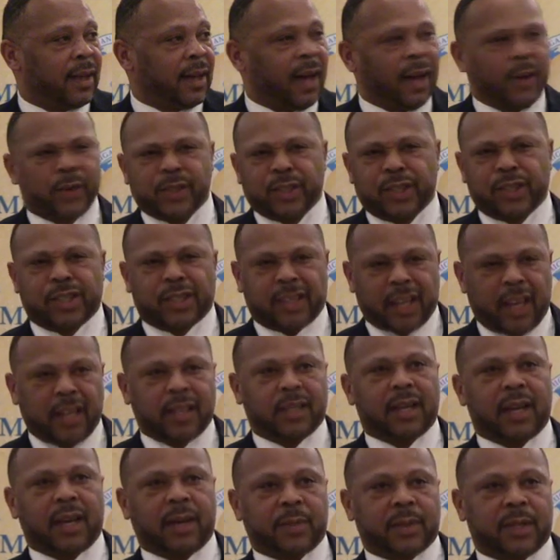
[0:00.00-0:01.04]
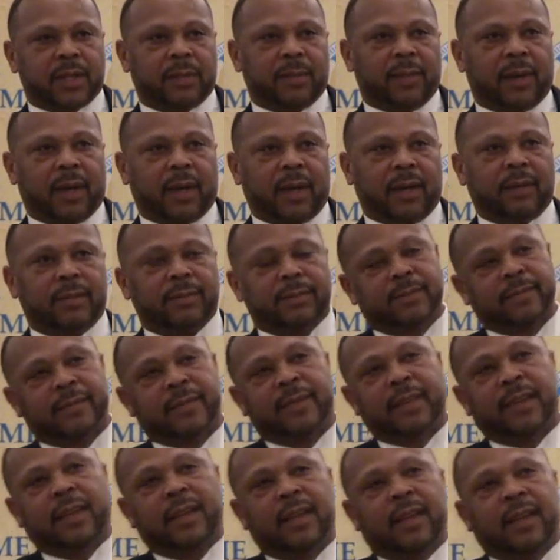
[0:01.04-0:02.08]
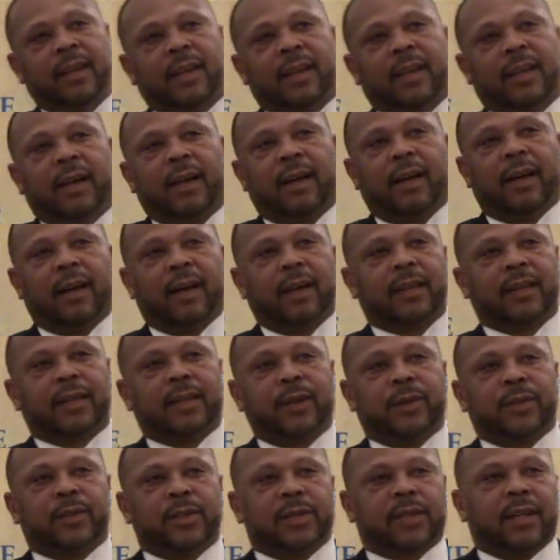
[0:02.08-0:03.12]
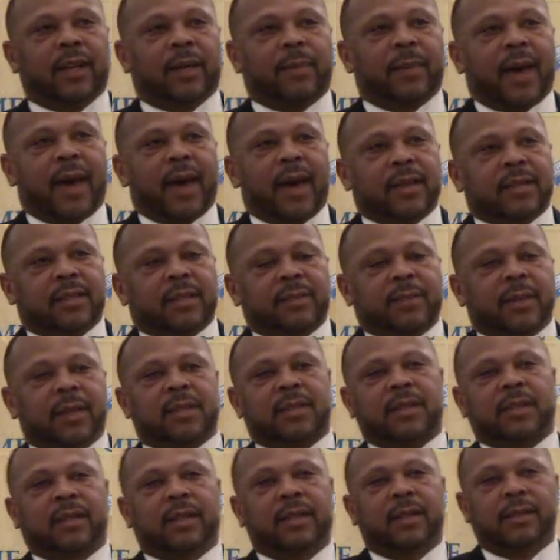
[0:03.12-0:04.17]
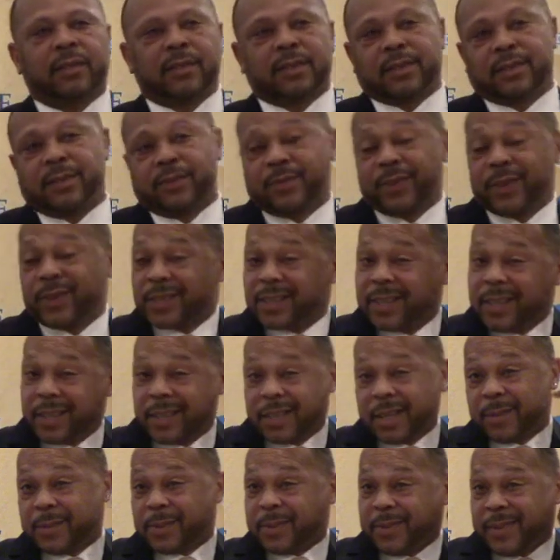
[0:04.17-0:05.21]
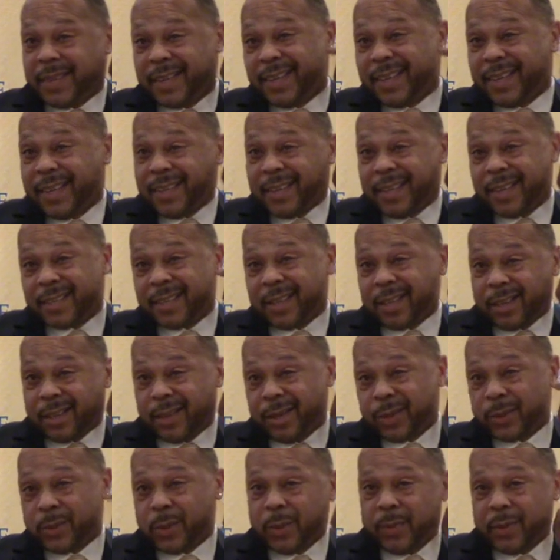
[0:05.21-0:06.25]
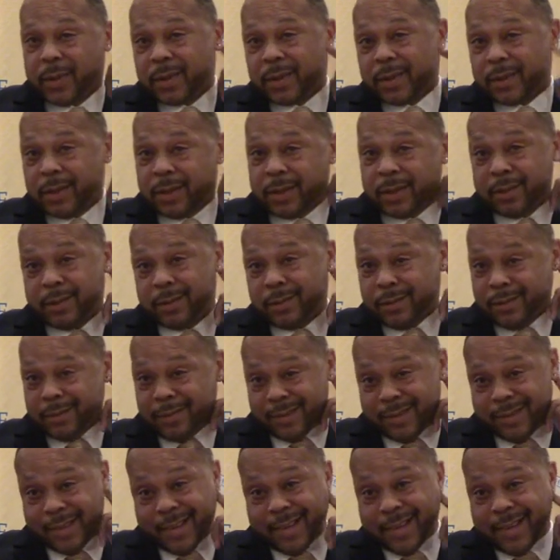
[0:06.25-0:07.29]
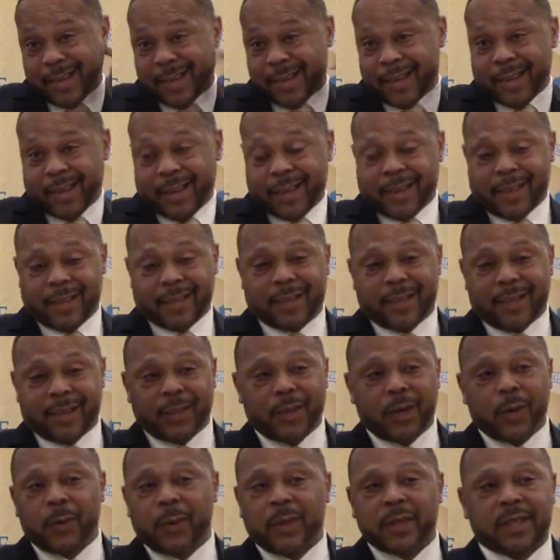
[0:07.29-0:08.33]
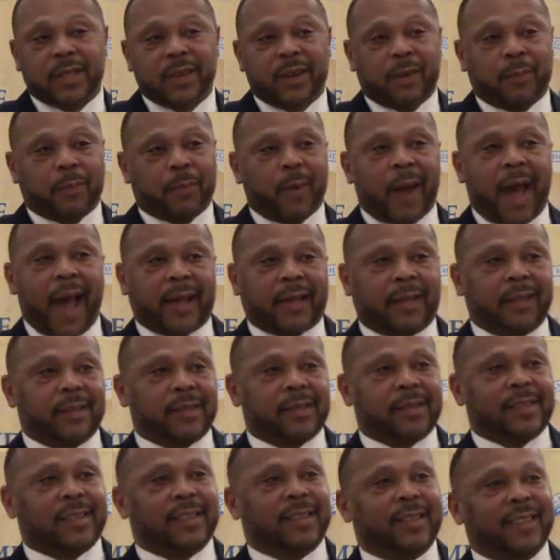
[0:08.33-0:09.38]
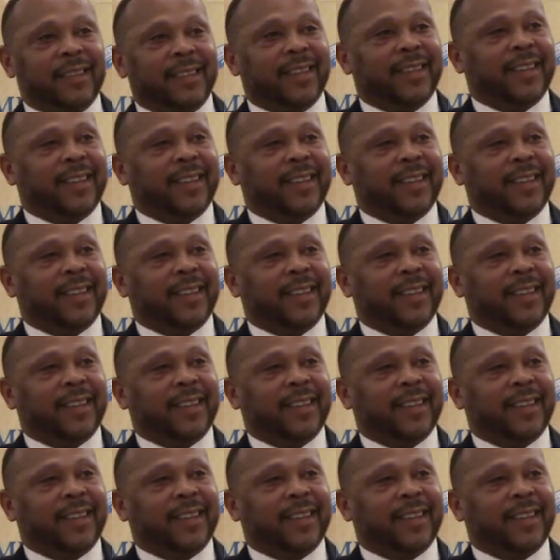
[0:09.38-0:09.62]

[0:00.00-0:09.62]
I was a state championship game. All the coaches kept asking me, he said, coach, first state championship. He said, coach, what are we going to do? I said, no one's here at practice.